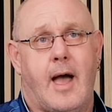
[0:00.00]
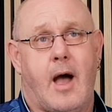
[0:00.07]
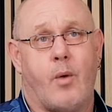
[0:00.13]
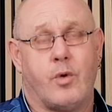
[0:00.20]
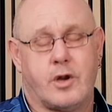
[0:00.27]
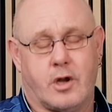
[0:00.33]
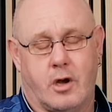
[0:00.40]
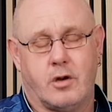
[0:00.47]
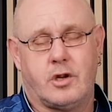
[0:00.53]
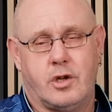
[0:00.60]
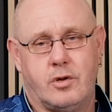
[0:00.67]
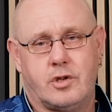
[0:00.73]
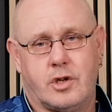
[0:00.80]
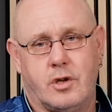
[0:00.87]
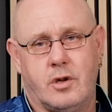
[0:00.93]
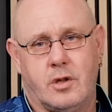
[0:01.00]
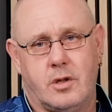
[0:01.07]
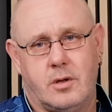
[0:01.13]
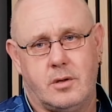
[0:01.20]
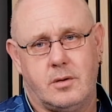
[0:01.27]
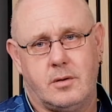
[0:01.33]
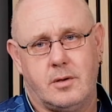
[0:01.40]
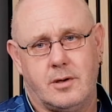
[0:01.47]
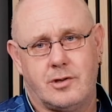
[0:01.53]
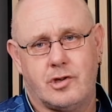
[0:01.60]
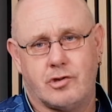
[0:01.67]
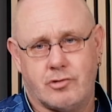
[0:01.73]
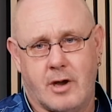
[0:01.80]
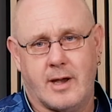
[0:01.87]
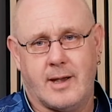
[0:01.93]
I would have gone Q School
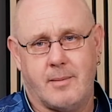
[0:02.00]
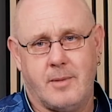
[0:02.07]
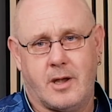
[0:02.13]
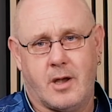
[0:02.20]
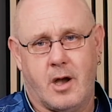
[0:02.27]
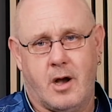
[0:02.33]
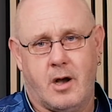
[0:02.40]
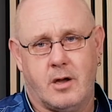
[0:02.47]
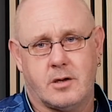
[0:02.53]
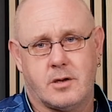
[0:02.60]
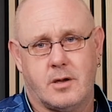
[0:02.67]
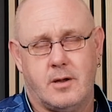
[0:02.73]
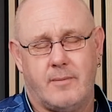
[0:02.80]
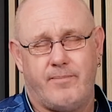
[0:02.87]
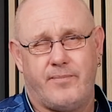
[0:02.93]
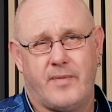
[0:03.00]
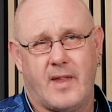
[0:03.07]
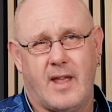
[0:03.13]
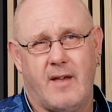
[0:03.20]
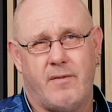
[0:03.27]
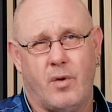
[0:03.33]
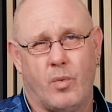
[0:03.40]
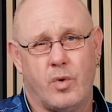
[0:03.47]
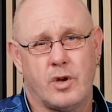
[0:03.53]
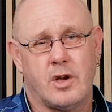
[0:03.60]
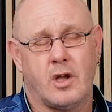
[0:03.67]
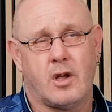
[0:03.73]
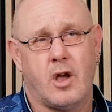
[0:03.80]
to try and get my card. If I wouldn't have